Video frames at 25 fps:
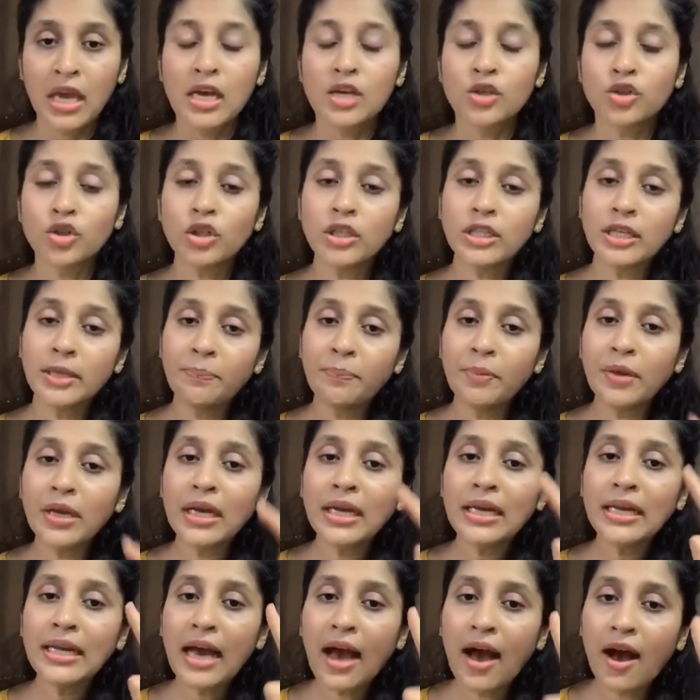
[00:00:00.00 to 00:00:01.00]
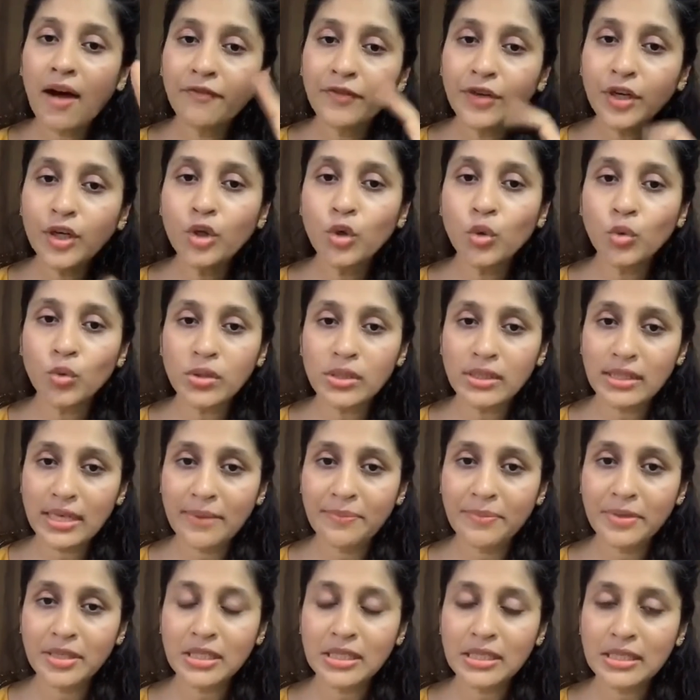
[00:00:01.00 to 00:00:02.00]
So typically after two
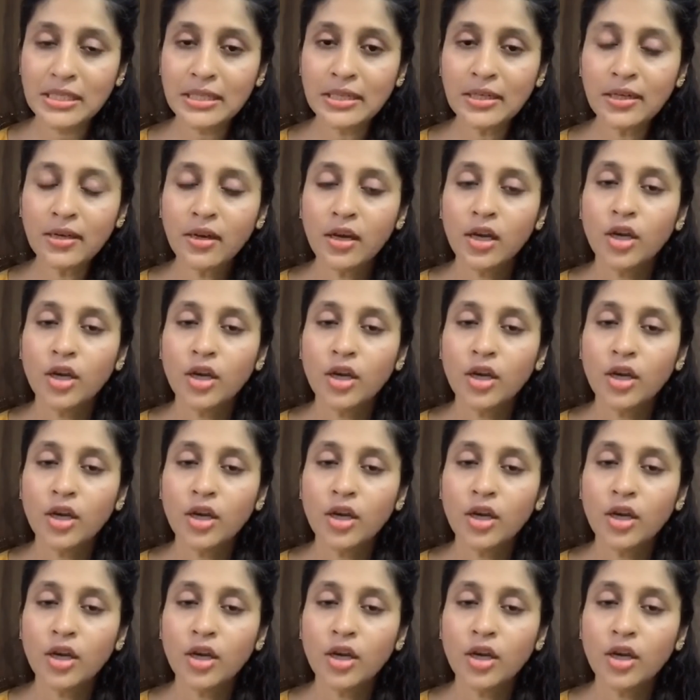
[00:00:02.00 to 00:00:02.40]
semester,